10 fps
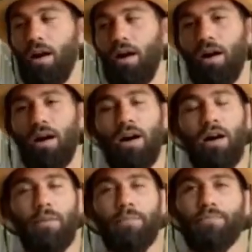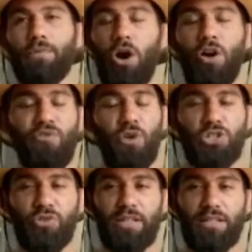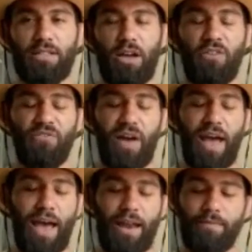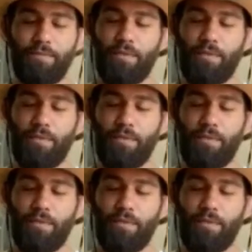All frustrating stuff. I had,